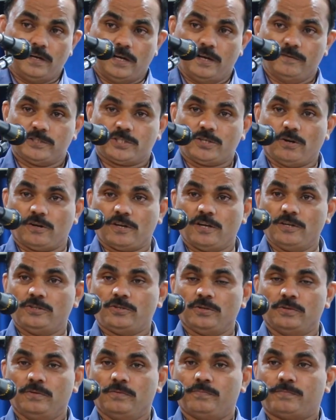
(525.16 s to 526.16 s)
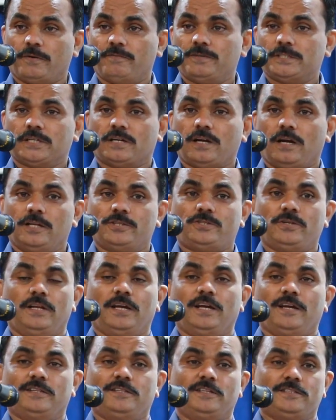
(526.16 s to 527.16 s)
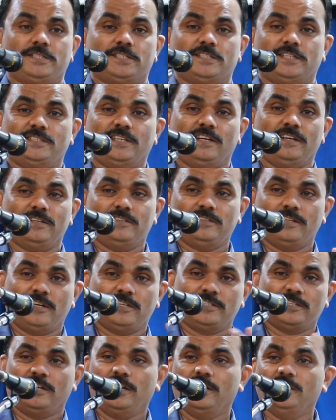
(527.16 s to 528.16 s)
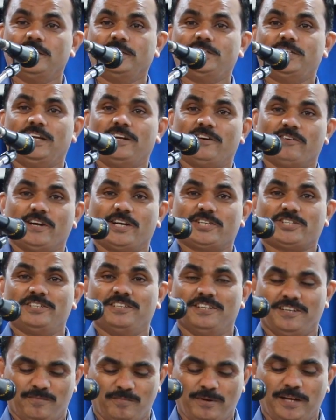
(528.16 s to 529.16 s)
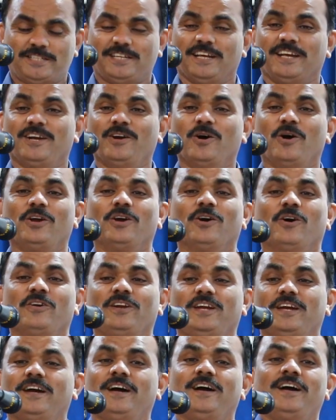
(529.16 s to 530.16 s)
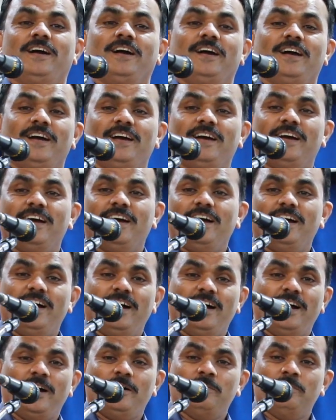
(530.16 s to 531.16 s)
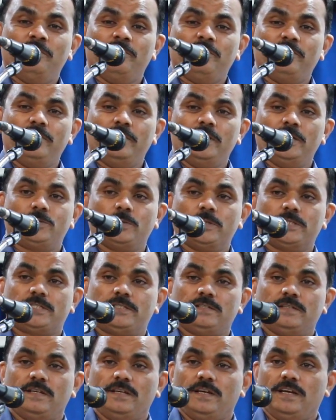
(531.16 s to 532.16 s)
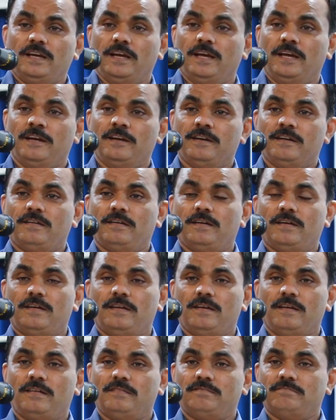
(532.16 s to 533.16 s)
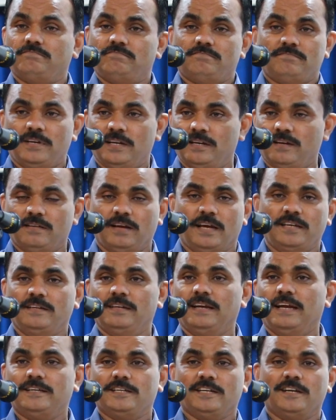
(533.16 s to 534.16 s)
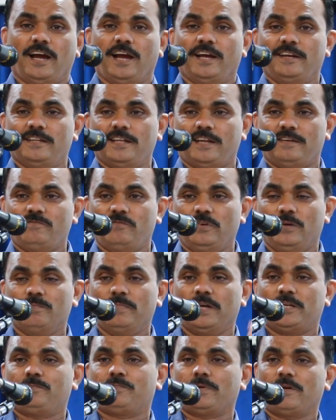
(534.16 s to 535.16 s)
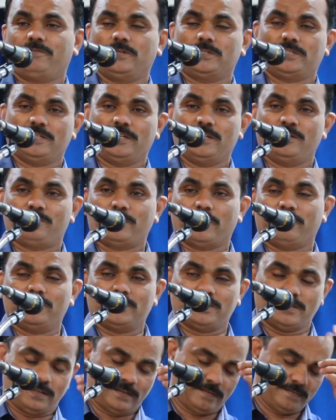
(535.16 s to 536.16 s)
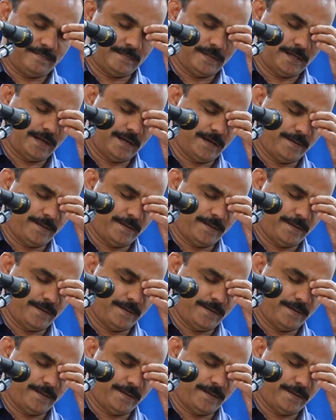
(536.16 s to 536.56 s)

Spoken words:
I was talking to Professor Culler today. There is an intergenerational meeting going on here. It was in 1989 that we met Professor, and Professor